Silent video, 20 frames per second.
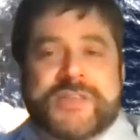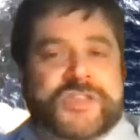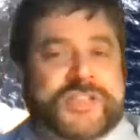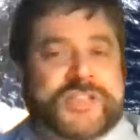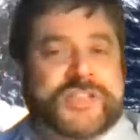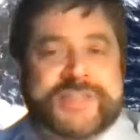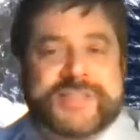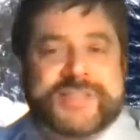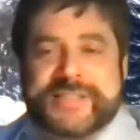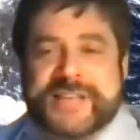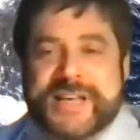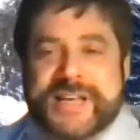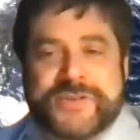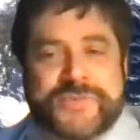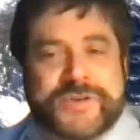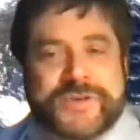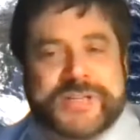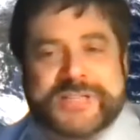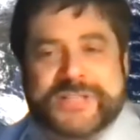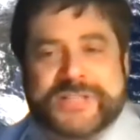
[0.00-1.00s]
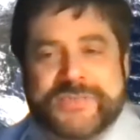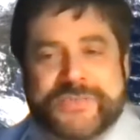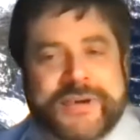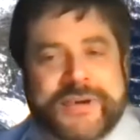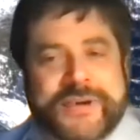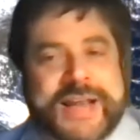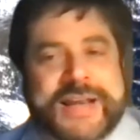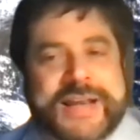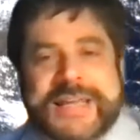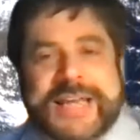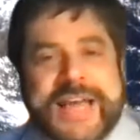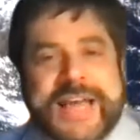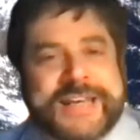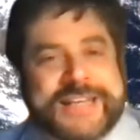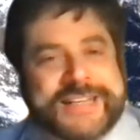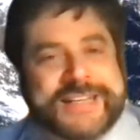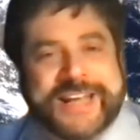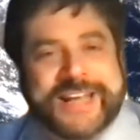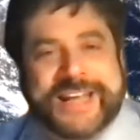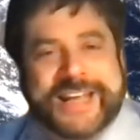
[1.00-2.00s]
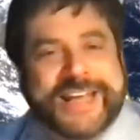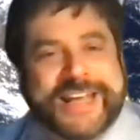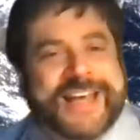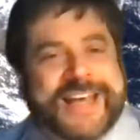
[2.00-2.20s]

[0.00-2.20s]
just this country isn't ready yet